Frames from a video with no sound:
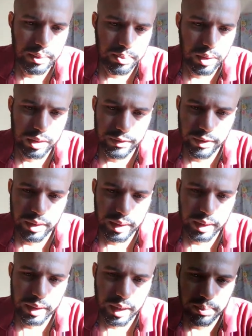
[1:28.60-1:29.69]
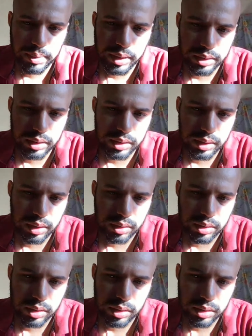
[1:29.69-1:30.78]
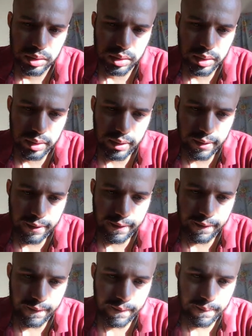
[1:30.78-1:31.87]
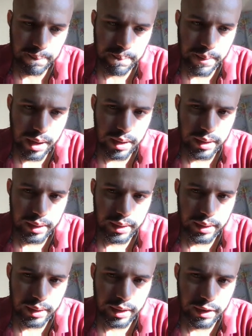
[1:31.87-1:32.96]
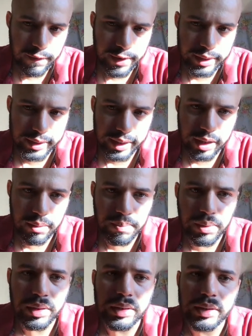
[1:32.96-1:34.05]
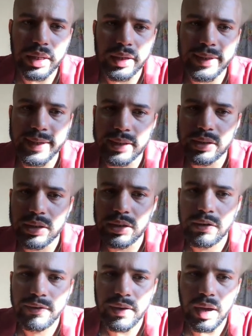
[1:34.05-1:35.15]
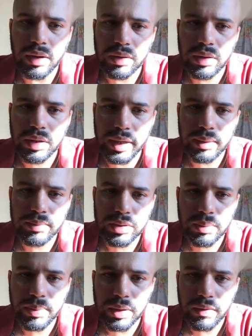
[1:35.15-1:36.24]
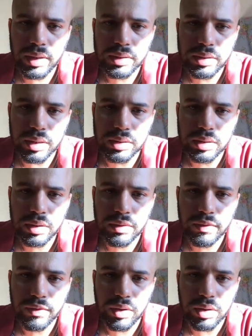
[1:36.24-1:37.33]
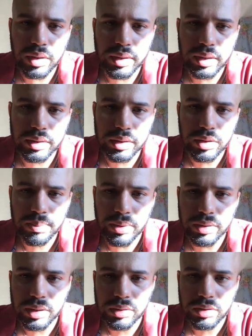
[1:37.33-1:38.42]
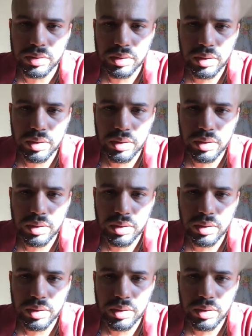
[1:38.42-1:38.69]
blocks for creating application in Angular. By leveraging components architecture, Angular aims to provide structure for organizing your project